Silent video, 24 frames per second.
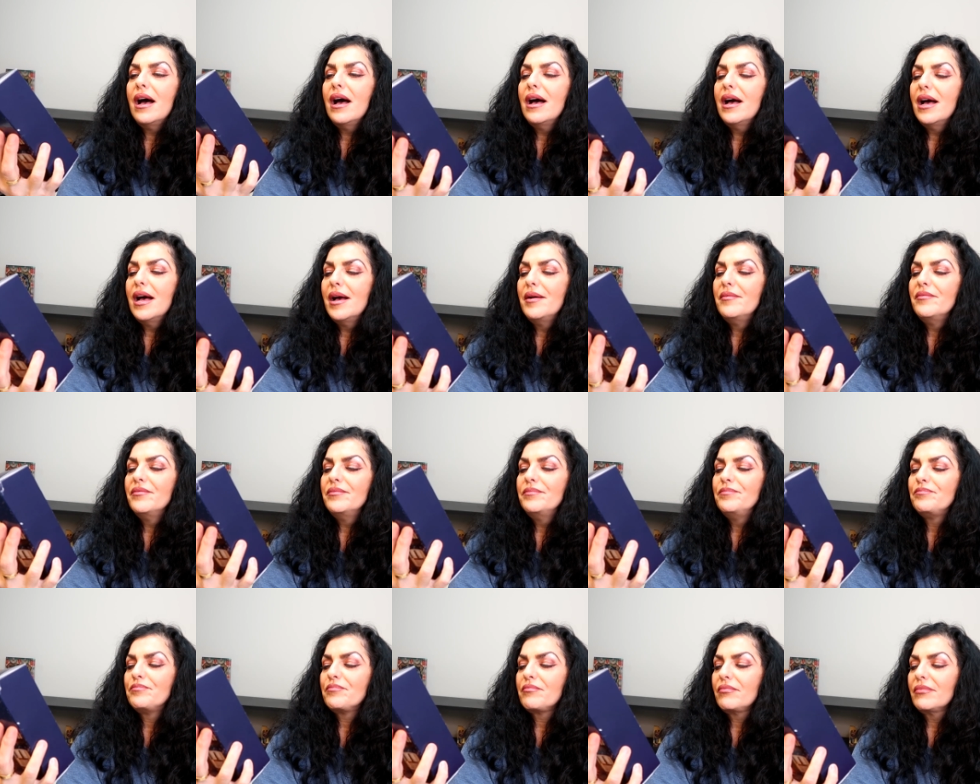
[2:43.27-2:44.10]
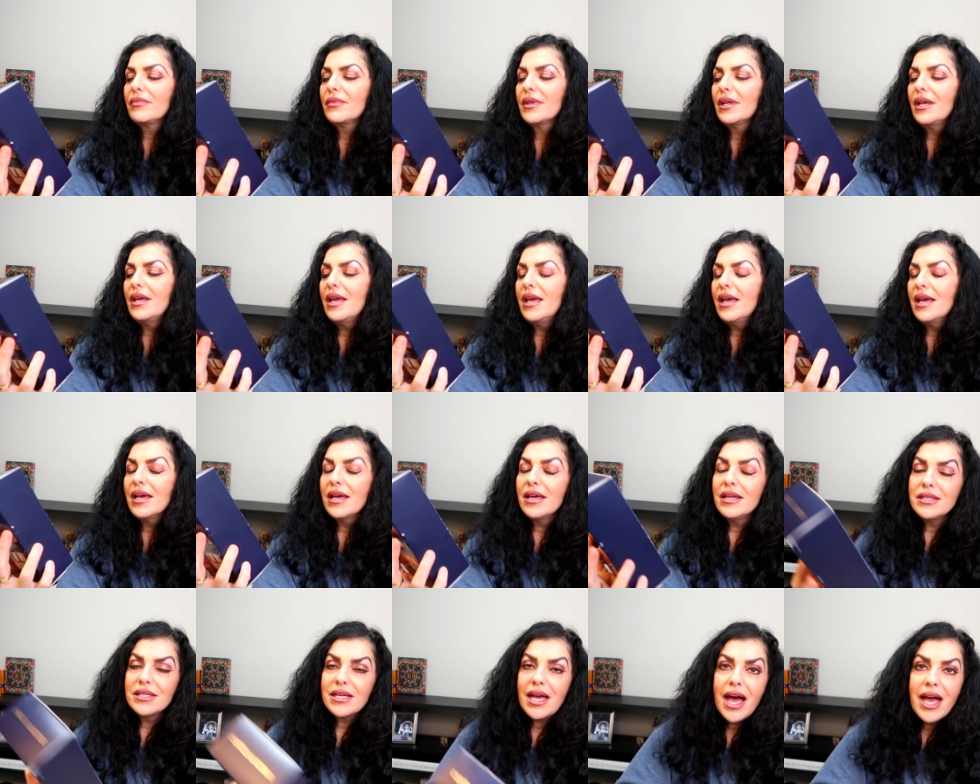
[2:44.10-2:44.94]
and
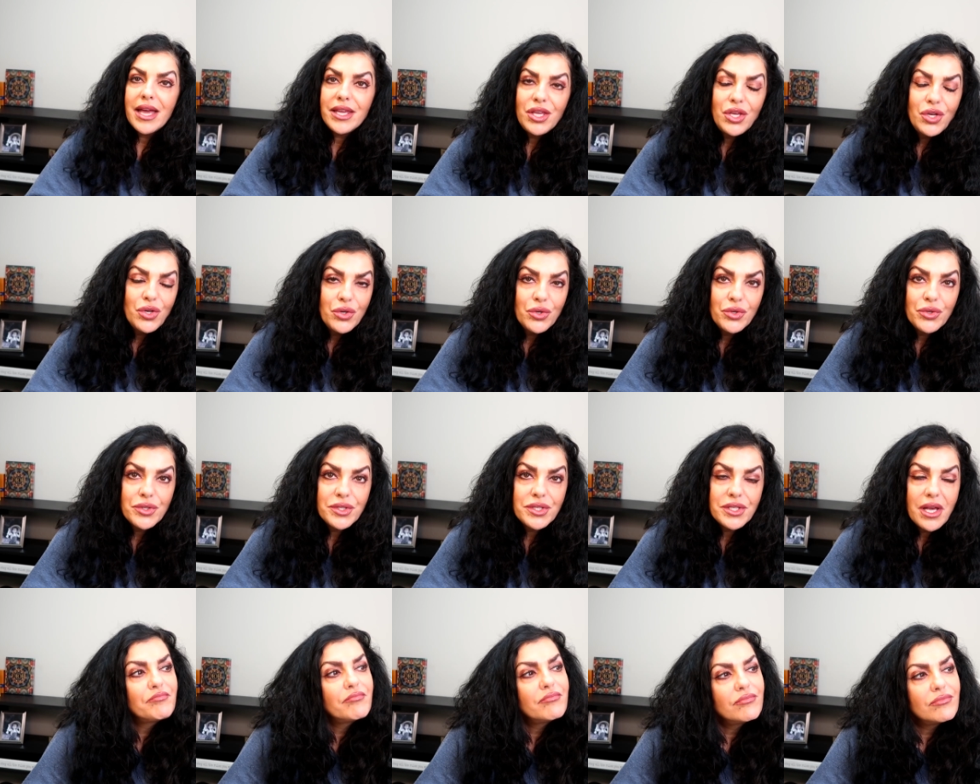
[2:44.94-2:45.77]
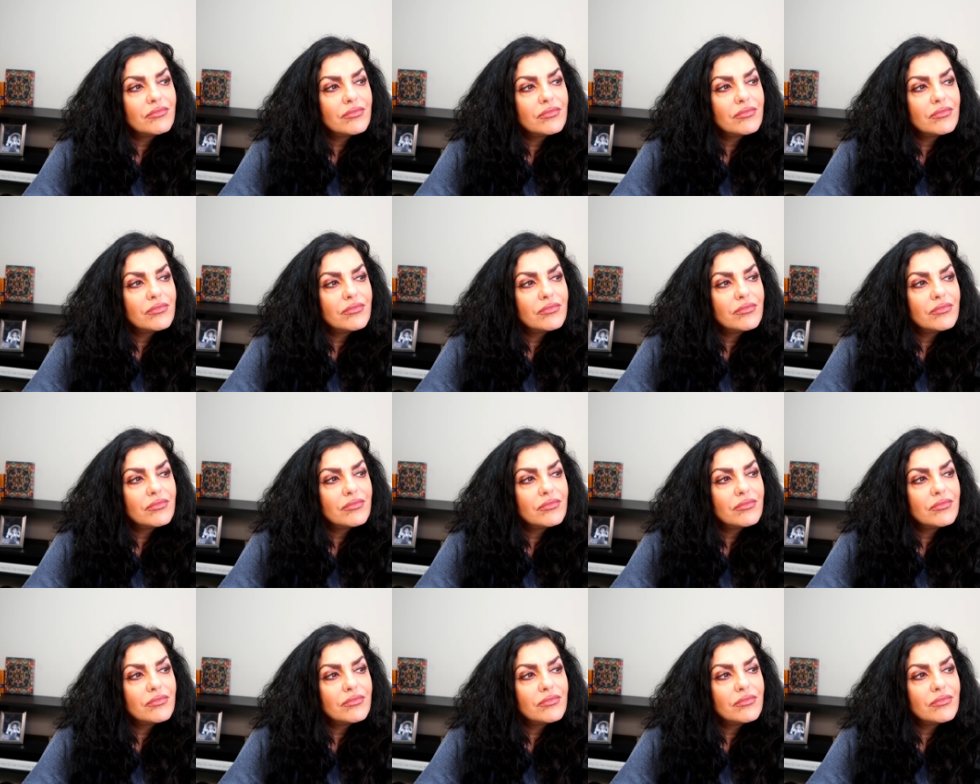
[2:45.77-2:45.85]
I use